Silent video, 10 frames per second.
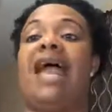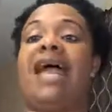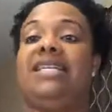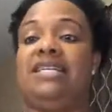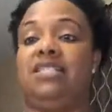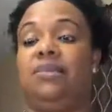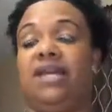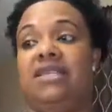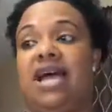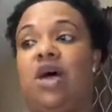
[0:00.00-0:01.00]
I need to
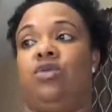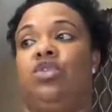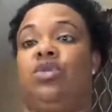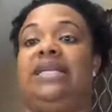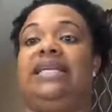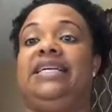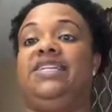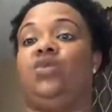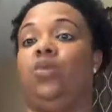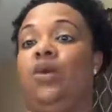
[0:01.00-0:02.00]
be down to at
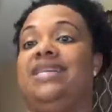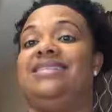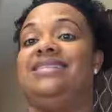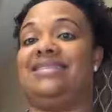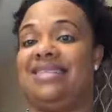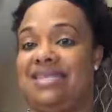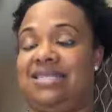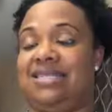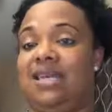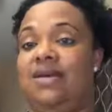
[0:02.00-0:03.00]
least
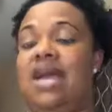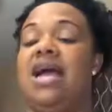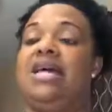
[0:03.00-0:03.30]
160.